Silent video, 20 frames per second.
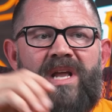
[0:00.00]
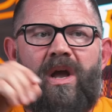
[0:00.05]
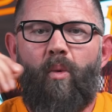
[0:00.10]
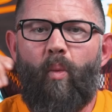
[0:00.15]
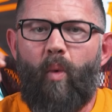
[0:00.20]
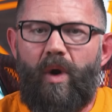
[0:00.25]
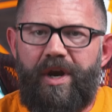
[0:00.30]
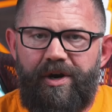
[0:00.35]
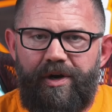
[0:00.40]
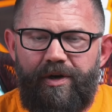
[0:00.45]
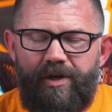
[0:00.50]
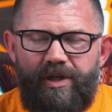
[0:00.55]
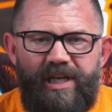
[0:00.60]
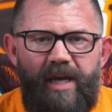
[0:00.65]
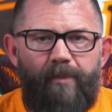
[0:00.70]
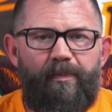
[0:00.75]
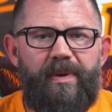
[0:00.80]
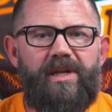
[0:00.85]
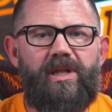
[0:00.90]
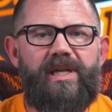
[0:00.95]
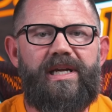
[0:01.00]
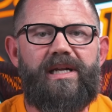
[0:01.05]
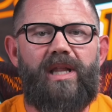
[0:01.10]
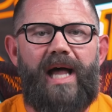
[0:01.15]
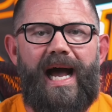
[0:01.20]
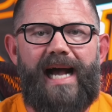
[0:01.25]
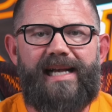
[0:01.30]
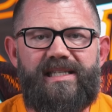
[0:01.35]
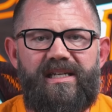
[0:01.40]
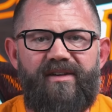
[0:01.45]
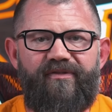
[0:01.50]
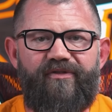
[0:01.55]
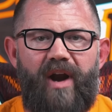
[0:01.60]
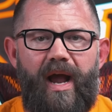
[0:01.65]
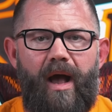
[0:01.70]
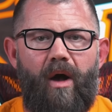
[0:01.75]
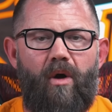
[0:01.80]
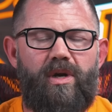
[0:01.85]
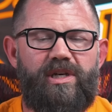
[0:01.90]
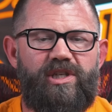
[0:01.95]
When you're typically glassing
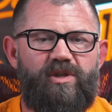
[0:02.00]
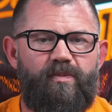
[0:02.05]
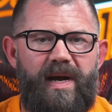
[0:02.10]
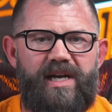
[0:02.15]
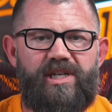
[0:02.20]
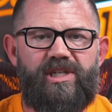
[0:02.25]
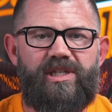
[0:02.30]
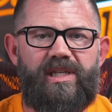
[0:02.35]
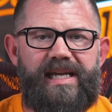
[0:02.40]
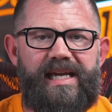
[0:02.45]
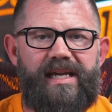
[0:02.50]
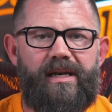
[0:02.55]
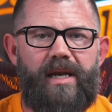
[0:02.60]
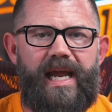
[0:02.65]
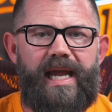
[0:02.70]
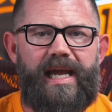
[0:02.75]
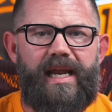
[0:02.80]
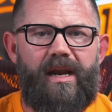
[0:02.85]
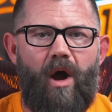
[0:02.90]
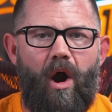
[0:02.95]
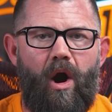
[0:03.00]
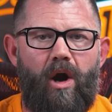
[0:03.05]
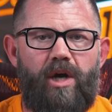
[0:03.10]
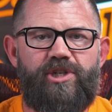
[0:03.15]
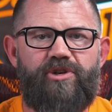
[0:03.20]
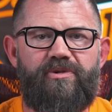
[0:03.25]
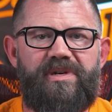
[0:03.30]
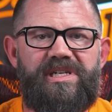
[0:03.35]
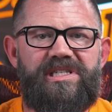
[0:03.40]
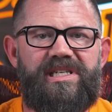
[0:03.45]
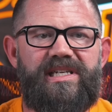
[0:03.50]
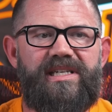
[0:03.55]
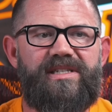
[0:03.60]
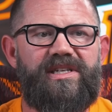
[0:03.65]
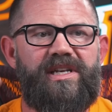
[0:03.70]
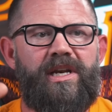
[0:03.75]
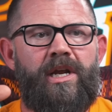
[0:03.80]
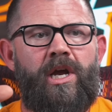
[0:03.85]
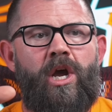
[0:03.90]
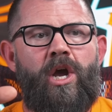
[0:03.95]
for elk, especially in archery
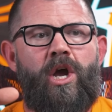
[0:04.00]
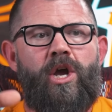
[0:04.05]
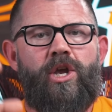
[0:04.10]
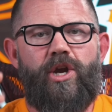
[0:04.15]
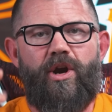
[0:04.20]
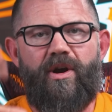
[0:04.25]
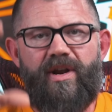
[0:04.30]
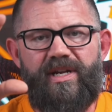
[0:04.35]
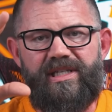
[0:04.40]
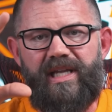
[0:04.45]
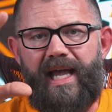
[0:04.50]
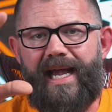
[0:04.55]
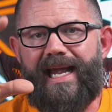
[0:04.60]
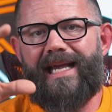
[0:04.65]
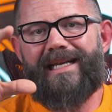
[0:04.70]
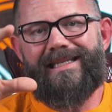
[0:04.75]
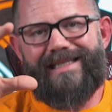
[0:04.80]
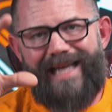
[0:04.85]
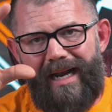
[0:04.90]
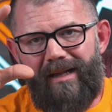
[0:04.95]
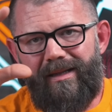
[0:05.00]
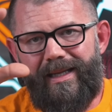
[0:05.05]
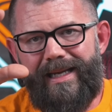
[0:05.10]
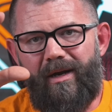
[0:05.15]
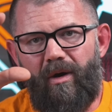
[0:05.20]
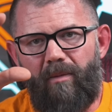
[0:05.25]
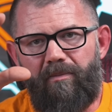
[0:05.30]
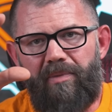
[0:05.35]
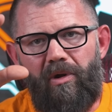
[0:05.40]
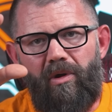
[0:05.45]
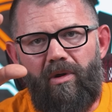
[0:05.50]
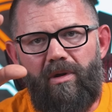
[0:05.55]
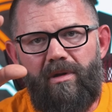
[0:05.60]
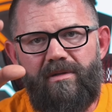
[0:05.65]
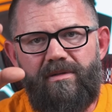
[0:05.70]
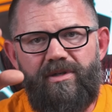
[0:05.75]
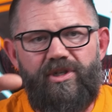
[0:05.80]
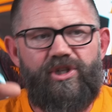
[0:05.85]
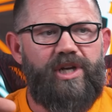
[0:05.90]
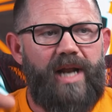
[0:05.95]
season, You're just like, is that a legal
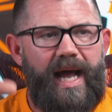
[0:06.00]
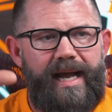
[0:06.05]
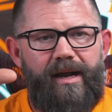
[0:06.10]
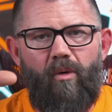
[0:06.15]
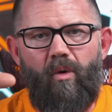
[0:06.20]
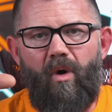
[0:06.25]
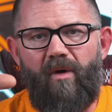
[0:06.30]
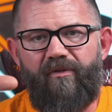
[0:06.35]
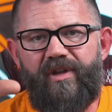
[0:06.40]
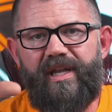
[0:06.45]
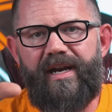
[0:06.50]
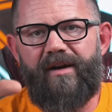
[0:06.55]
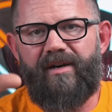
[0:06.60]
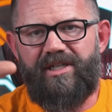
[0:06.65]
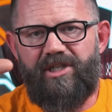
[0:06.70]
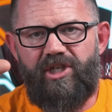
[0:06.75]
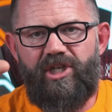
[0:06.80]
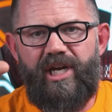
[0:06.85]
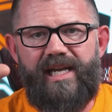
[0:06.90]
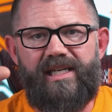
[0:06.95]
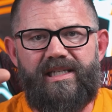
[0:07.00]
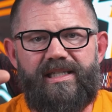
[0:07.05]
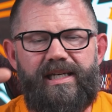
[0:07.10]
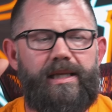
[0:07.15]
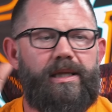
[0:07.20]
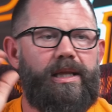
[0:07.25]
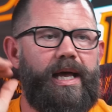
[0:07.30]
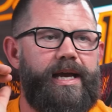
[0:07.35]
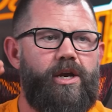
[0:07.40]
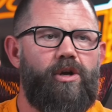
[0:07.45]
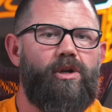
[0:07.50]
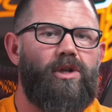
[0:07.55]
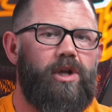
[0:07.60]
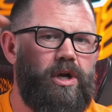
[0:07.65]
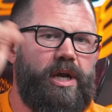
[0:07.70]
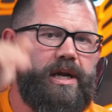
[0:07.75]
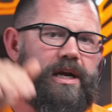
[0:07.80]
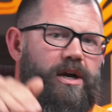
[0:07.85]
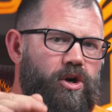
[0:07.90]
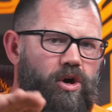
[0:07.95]
bull? Should I go over there and chase it? Like you're
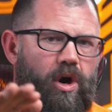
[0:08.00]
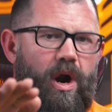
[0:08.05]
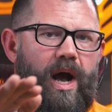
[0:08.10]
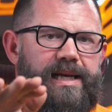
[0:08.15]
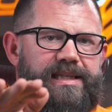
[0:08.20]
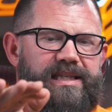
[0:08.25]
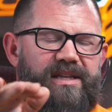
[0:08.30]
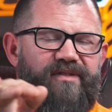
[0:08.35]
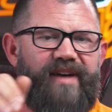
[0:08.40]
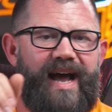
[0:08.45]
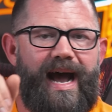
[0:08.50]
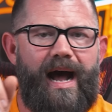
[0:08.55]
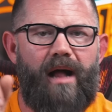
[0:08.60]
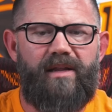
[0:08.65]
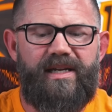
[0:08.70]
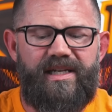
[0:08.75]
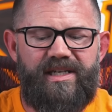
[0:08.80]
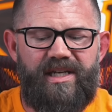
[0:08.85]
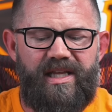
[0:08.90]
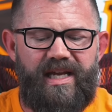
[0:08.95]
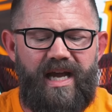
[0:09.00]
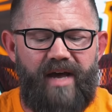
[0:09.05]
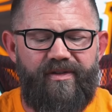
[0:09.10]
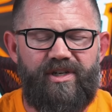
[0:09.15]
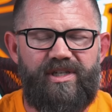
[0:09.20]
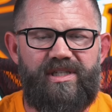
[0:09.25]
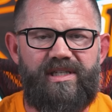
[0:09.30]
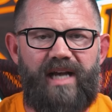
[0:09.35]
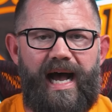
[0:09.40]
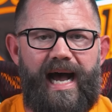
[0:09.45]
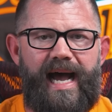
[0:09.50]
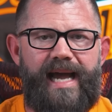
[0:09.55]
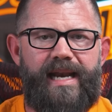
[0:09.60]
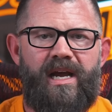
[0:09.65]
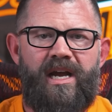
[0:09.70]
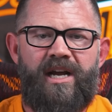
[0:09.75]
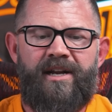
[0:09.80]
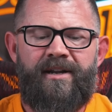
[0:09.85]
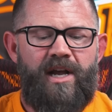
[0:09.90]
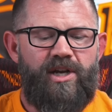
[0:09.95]
looking across the valley to the other
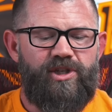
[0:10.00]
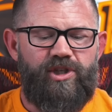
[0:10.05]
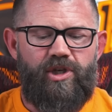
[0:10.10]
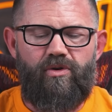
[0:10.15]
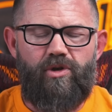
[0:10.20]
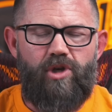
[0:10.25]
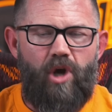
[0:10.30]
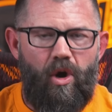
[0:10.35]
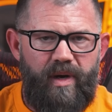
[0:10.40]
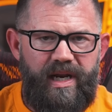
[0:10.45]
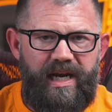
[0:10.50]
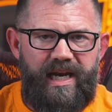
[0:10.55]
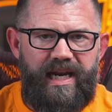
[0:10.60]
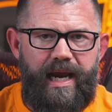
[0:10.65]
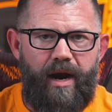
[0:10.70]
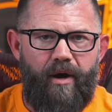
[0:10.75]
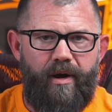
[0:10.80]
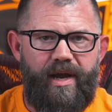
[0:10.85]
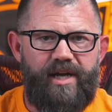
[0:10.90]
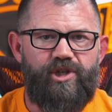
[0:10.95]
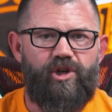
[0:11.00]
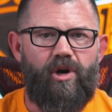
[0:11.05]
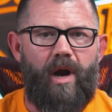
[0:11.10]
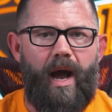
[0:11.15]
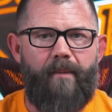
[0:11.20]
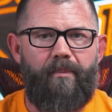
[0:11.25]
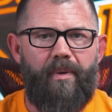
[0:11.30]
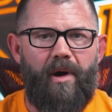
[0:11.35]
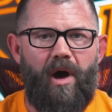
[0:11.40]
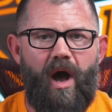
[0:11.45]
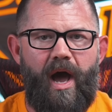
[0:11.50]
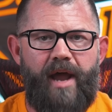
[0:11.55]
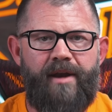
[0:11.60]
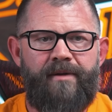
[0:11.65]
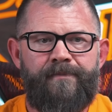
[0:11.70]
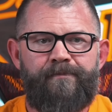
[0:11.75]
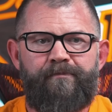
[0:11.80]
side. So you don't need to carry a tripod.